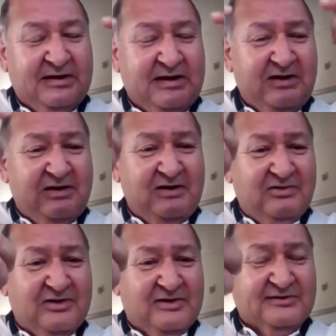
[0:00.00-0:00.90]
he
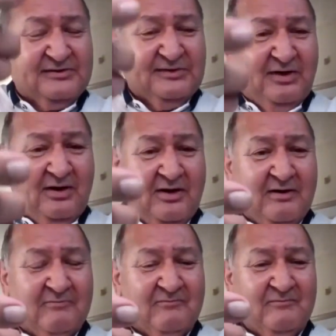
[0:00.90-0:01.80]
that
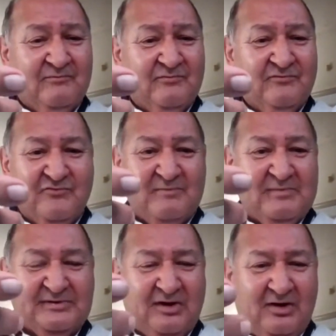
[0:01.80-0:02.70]
saw from
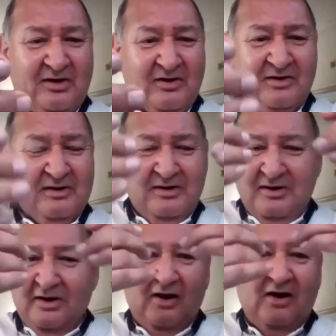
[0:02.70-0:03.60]
his heart
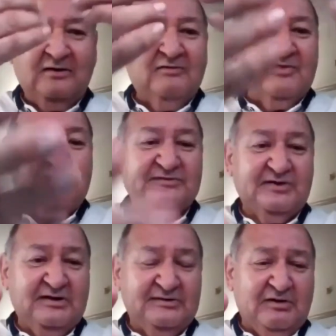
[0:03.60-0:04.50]
all of these
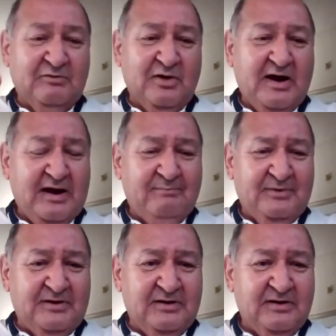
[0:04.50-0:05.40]
things that were
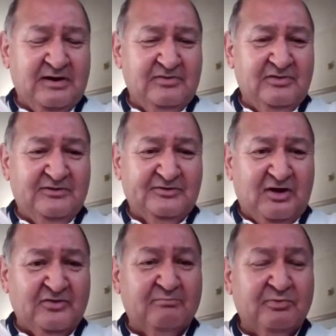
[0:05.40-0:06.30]
happening and
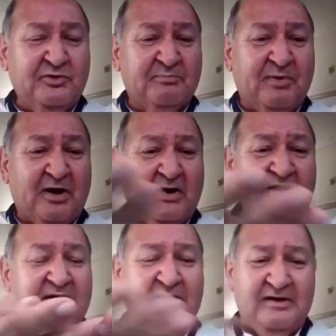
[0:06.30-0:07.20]
saw the Buddha
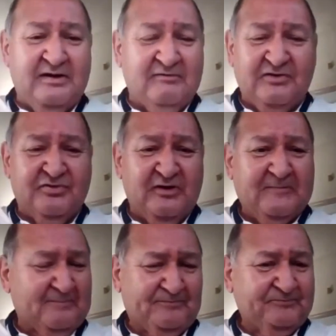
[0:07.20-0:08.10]
body and
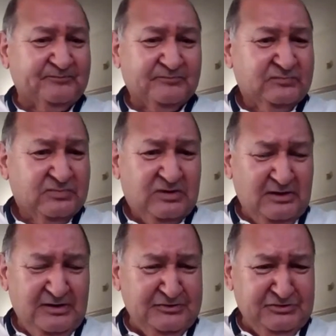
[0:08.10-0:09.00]
everything
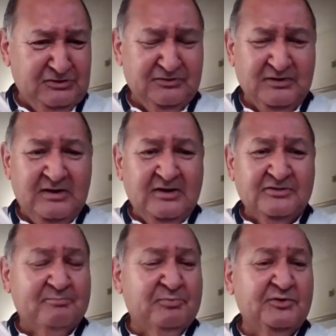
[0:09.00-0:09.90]
until
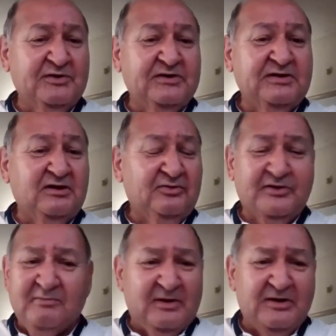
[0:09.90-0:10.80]
the Buddha yelled
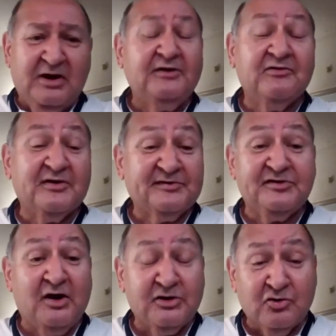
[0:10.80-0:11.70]
at him, Ananda, that's
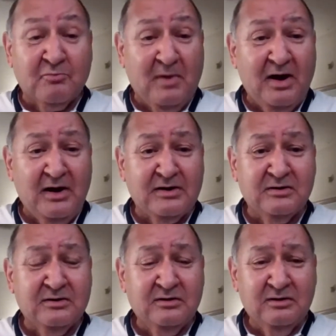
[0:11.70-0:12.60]
not your mind.
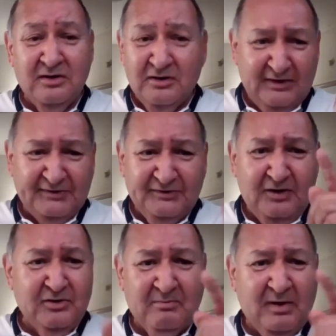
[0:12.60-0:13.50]
That's
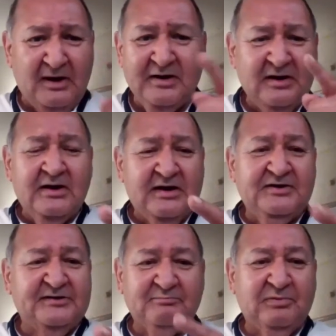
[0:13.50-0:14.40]
not your mind.
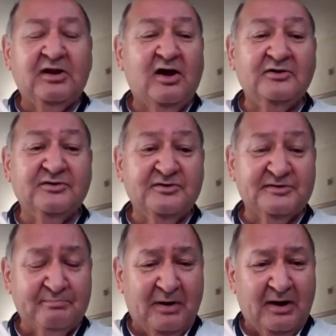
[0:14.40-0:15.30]
It doesn't belong to
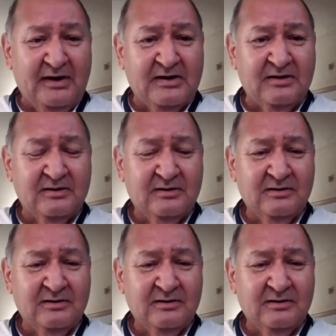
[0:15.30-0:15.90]
this body.